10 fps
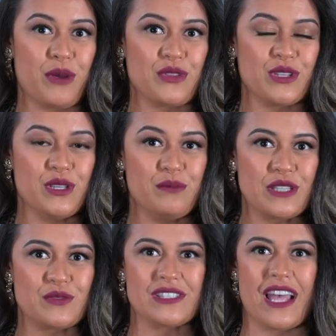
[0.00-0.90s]
about the
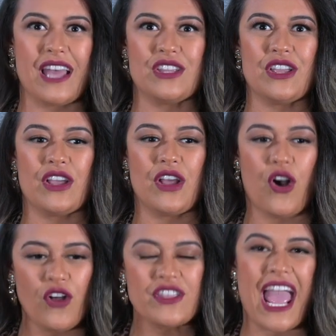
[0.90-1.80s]
Olympics, was that
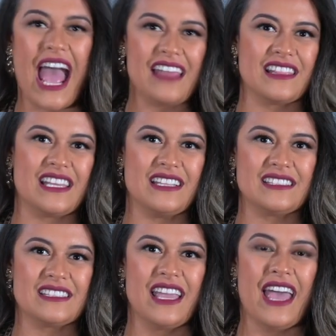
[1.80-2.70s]
all the
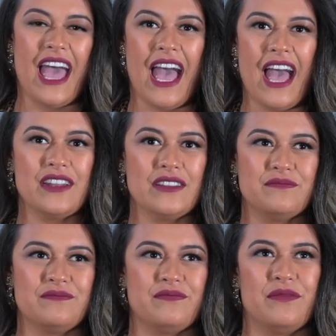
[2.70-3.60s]
athletes had a